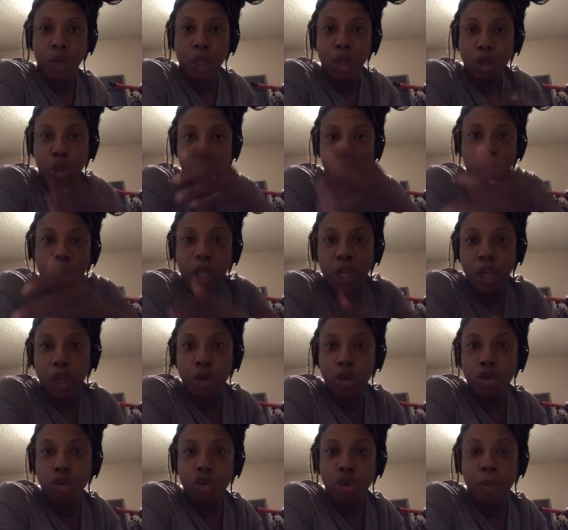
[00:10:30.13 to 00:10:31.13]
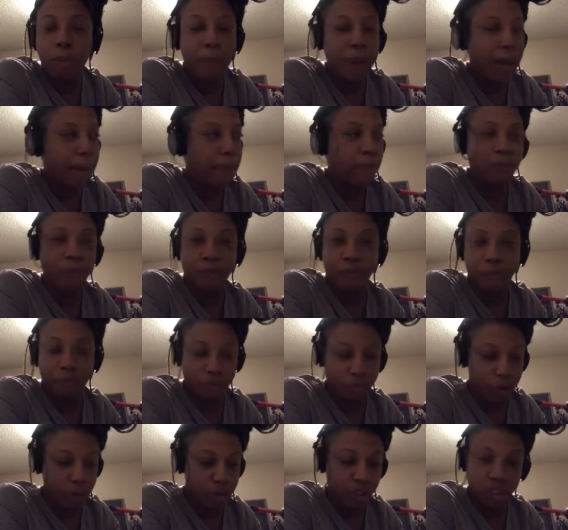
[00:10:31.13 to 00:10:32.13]
The wicked use your Bible
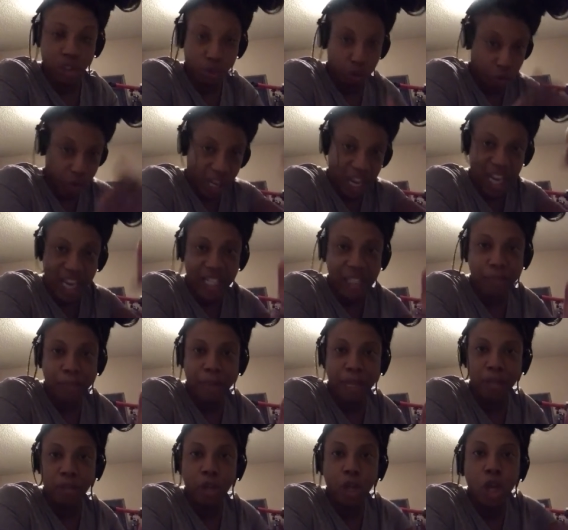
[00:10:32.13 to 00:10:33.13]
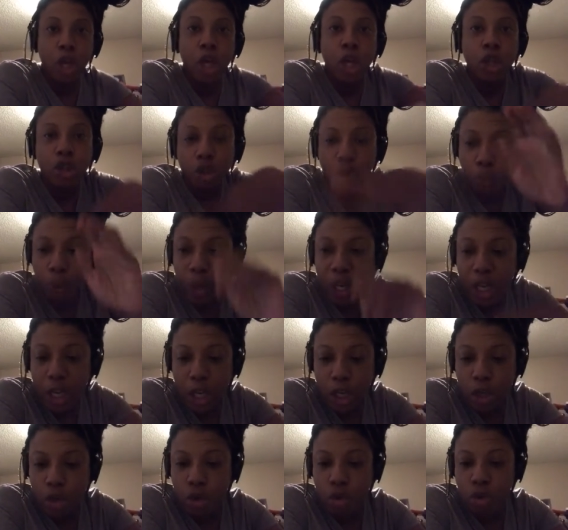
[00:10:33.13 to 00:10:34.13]
verses to cast spells. The
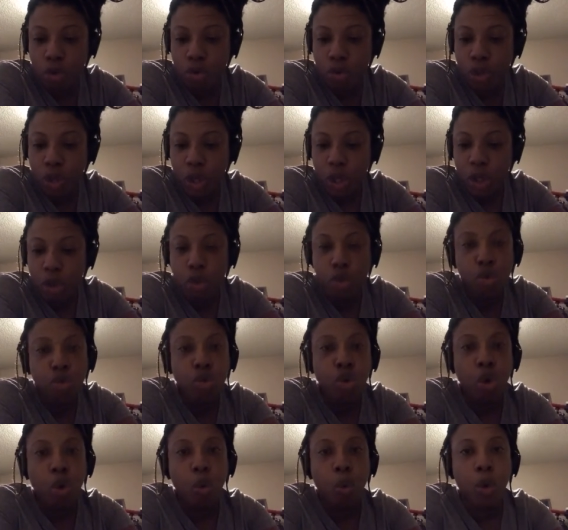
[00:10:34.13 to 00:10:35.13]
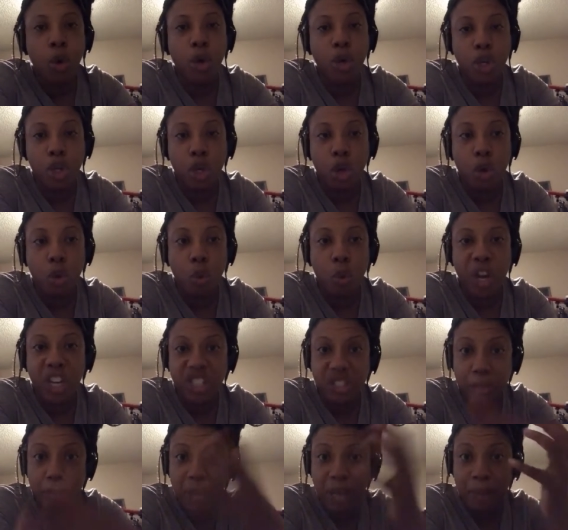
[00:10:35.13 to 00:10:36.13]
wicked use your word and your
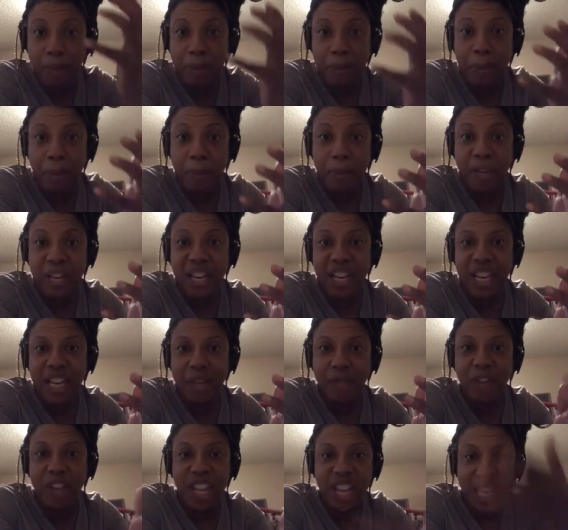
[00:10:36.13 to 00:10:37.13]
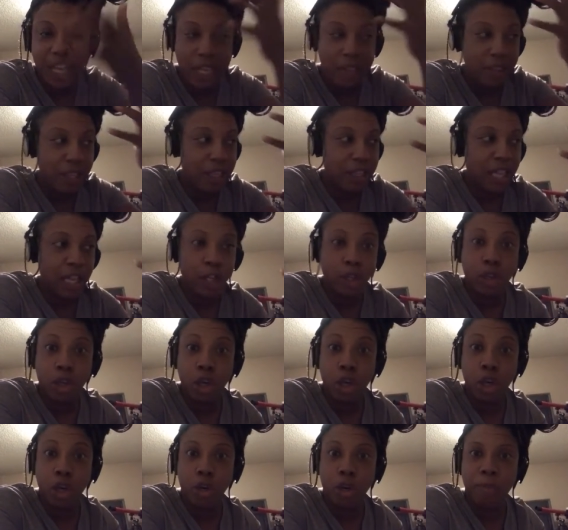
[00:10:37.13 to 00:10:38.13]
ways to make people believe, and then they
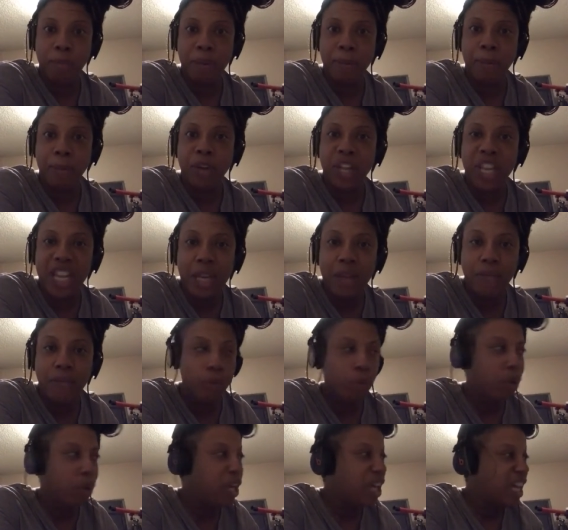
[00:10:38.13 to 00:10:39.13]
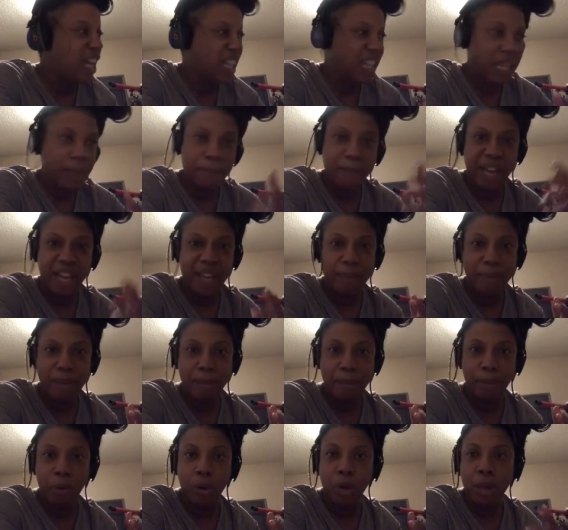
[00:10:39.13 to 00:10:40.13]
turn people evil and they make
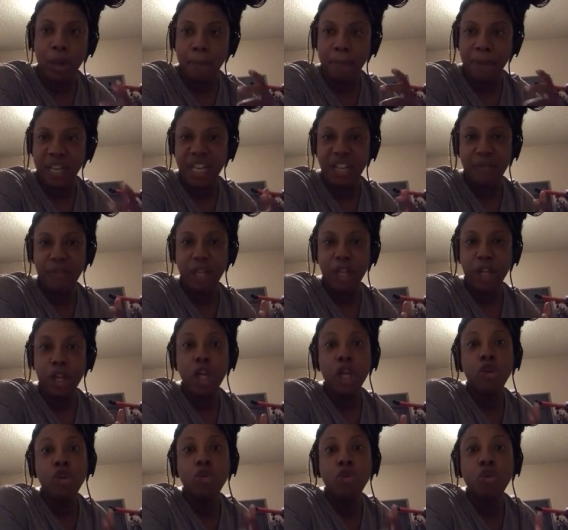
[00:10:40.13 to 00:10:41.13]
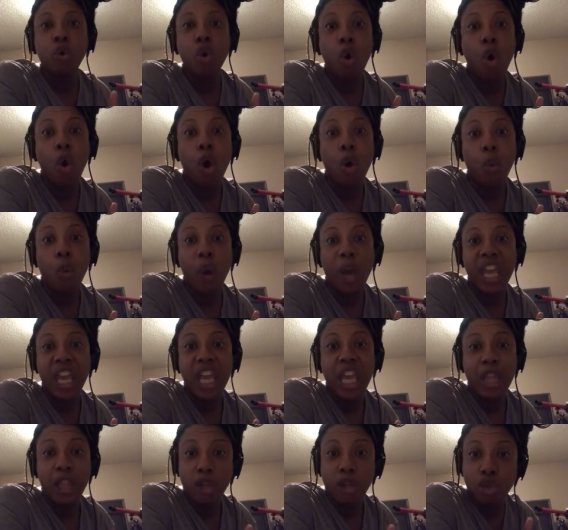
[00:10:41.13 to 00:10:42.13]
people believe that you are a way
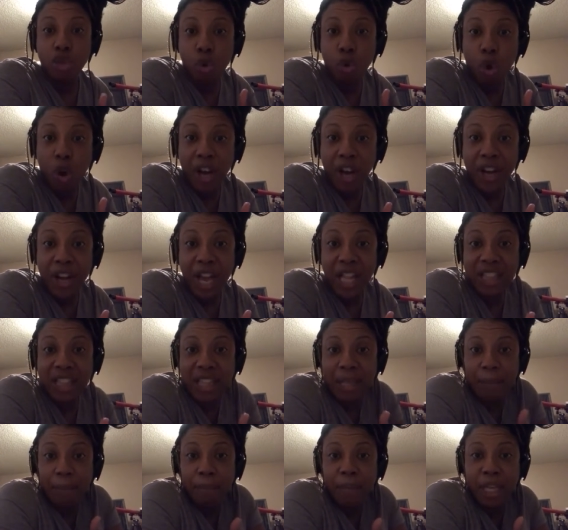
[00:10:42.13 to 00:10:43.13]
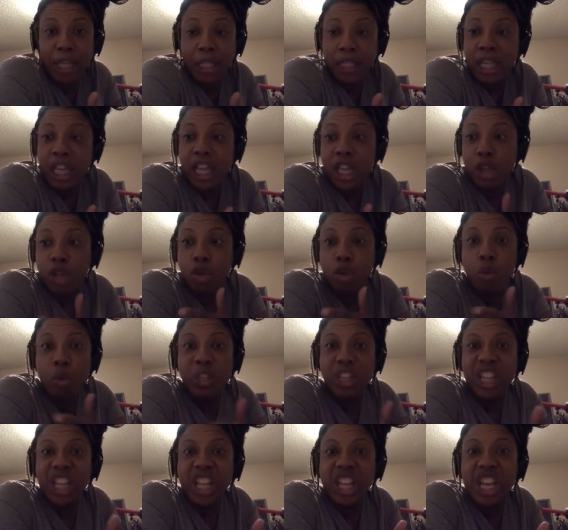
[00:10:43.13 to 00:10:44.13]
that you are not. They mix you
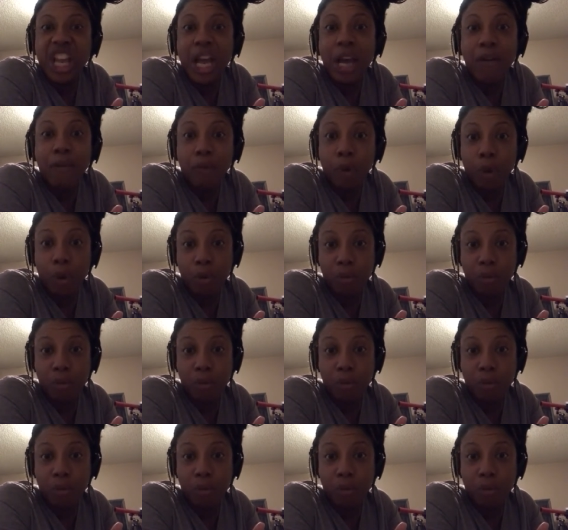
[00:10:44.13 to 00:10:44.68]
with the devil.